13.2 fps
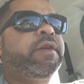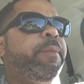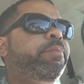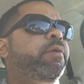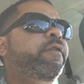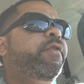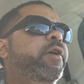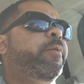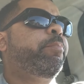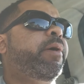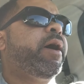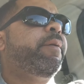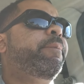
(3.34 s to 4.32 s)
Temple of Hip
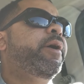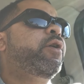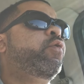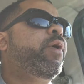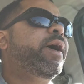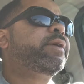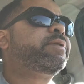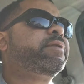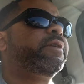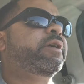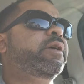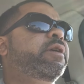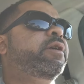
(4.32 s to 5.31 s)
Hop
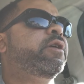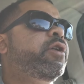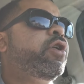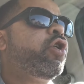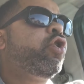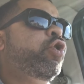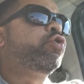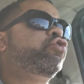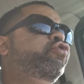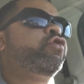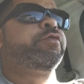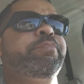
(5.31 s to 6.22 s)
NYC, cultural